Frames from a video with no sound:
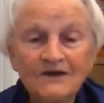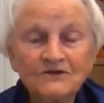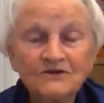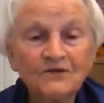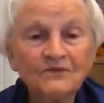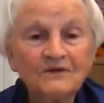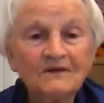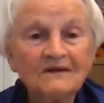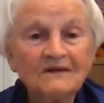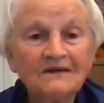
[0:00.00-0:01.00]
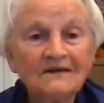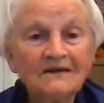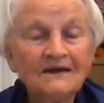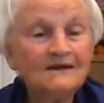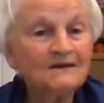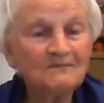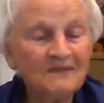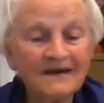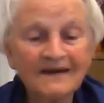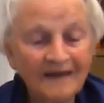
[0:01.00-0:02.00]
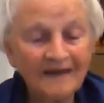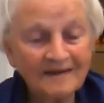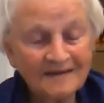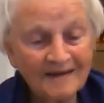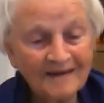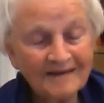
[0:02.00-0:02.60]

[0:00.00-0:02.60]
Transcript: So he didn't make it that day.